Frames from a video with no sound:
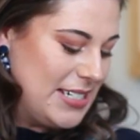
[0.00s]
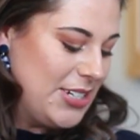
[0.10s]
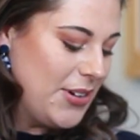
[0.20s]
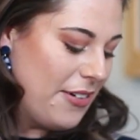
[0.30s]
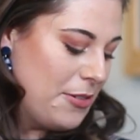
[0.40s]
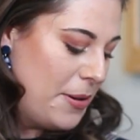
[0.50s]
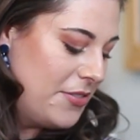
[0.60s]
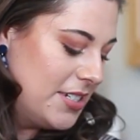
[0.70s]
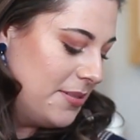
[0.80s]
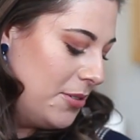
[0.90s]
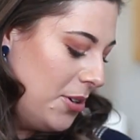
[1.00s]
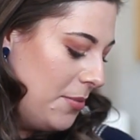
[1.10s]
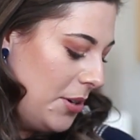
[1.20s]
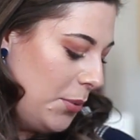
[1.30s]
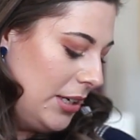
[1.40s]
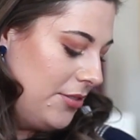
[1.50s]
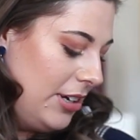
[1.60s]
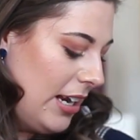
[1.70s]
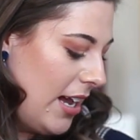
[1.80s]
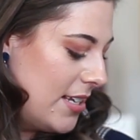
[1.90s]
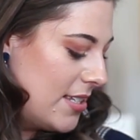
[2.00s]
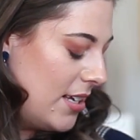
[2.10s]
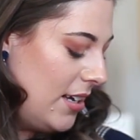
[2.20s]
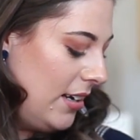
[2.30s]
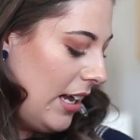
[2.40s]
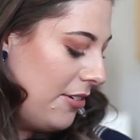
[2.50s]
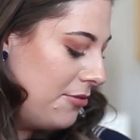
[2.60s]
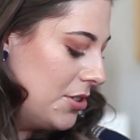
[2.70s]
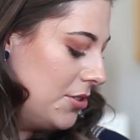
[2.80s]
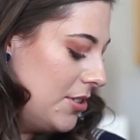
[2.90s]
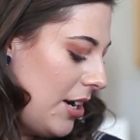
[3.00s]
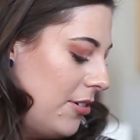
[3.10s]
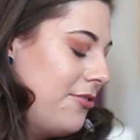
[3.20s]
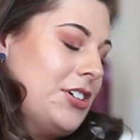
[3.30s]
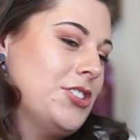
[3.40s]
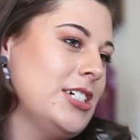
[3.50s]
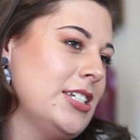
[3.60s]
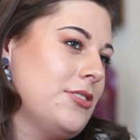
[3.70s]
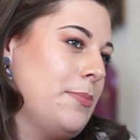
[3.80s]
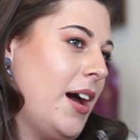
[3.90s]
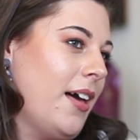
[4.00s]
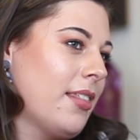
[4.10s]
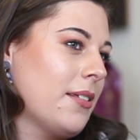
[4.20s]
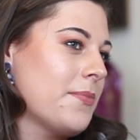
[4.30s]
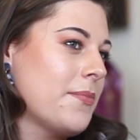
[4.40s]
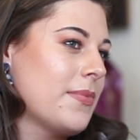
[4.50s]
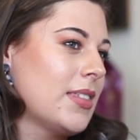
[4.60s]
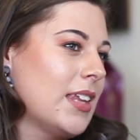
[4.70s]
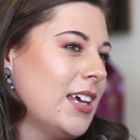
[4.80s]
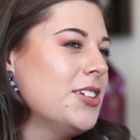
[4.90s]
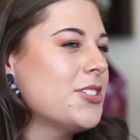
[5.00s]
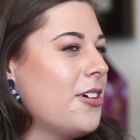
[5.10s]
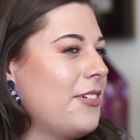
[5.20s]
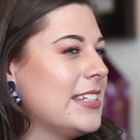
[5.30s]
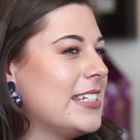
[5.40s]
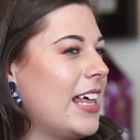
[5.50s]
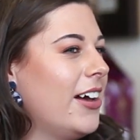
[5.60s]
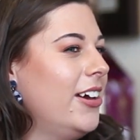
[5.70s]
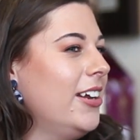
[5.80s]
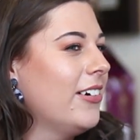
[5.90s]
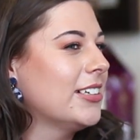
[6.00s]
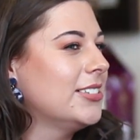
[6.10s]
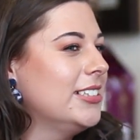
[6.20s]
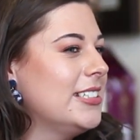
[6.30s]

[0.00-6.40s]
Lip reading: Do you have a pivotal moment when you realised that life would go down a fashion history path? You sort of answered that earlier, actually.